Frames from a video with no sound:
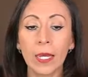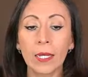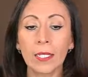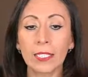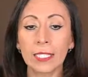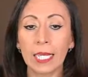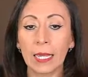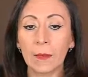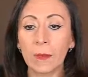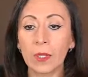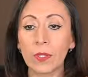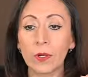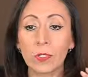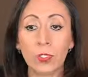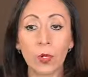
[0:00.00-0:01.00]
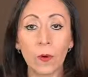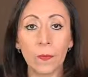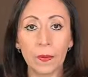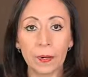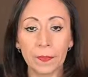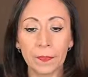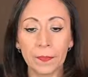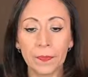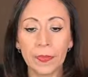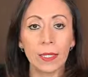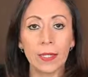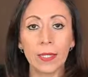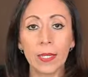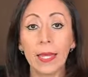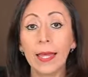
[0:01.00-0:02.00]
Same with October.
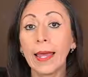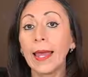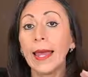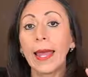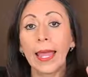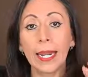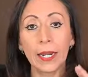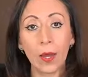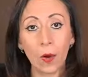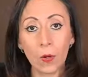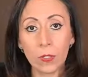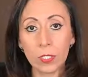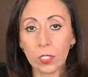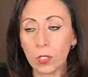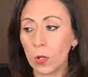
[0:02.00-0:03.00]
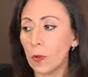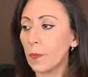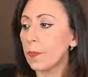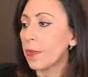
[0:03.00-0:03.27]
And also,